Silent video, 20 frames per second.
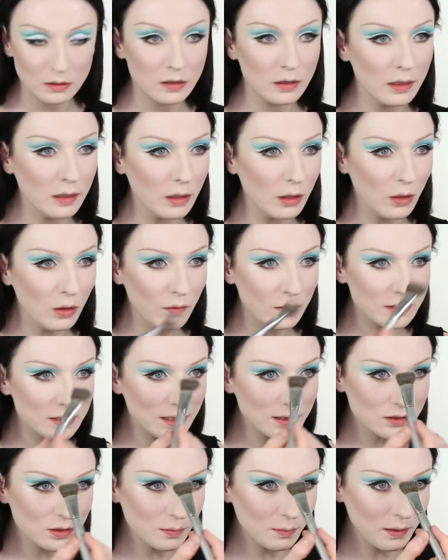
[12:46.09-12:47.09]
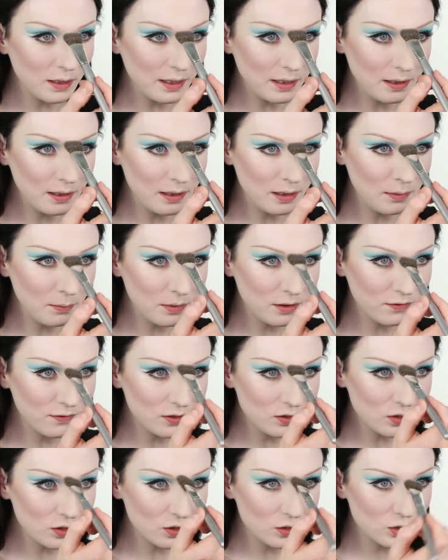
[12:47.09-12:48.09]
Now, I always like to apply a little bit of
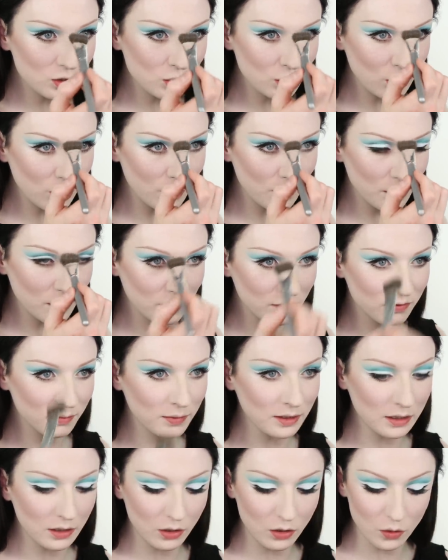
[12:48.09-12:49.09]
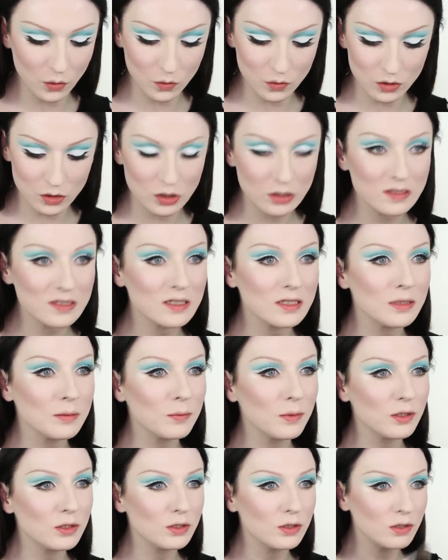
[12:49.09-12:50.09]
it to the top of my nose, just at the
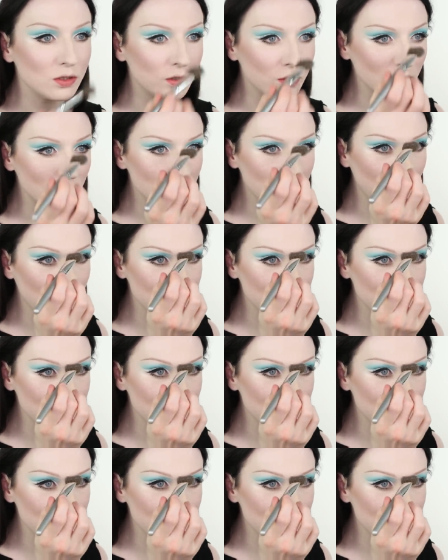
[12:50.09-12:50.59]
bridge of the nose,